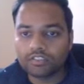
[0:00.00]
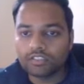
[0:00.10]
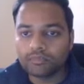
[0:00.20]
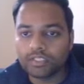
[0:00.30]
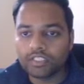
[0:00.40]

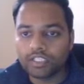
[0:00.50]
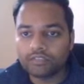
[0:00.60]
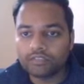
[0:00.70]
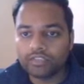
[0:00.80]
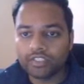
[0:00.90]
something that
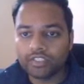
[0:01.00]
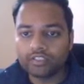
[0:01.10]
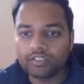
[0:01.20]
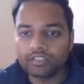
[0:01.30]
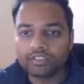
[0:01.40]
I've
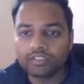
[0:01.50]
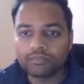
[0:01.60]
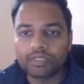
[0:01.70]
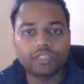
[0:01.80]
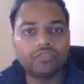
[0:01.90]
created. This is a
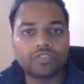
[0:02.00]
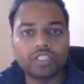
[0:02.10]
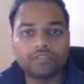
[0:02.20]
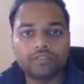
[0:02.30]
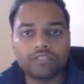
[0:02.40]
plugin which
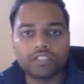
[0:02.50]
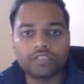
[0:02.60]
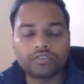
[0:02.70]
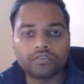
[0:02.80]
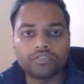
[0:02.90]
I've
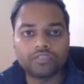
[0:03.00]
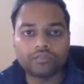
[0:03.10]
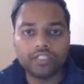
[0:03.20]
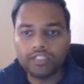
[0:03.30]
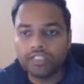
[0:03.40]
created through
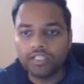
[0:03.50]
Thrive leads,